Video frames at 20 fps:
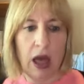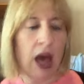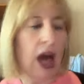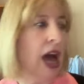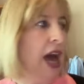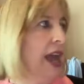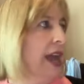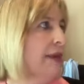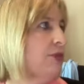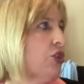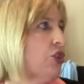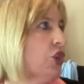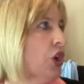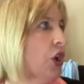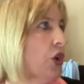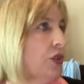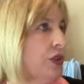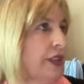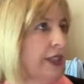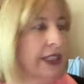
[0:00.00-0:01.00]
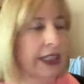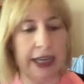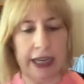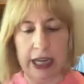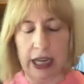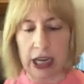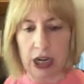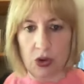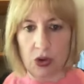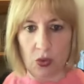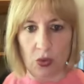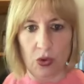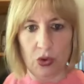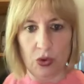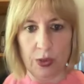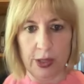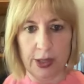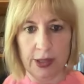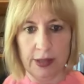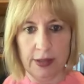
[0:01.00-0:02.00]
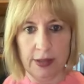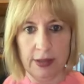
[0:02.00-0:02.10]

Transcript: I am so skinny and awkward.